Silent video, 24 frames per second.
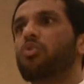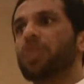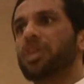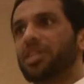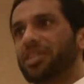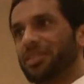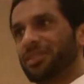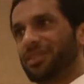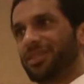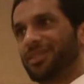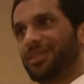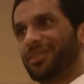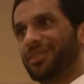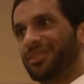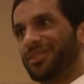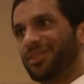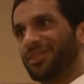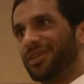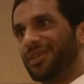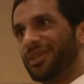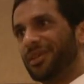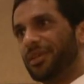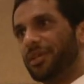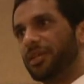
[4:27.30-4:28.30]
risk
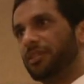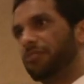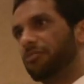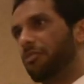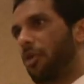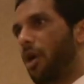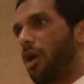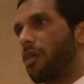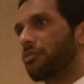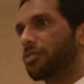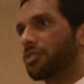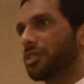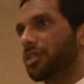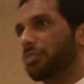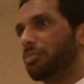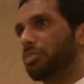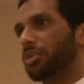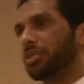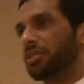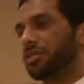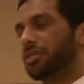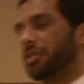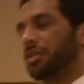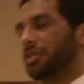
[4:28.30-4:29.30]
involved in a
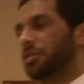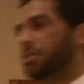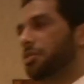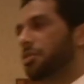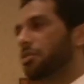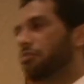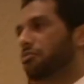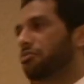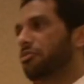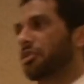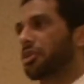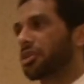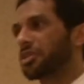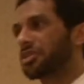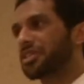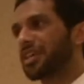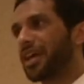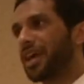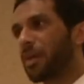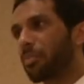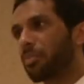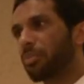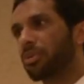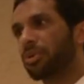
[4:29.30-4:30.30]
business. So for
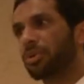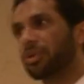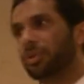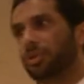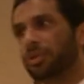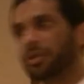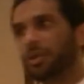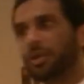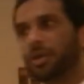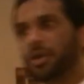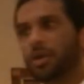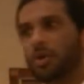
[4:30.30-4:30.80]
example,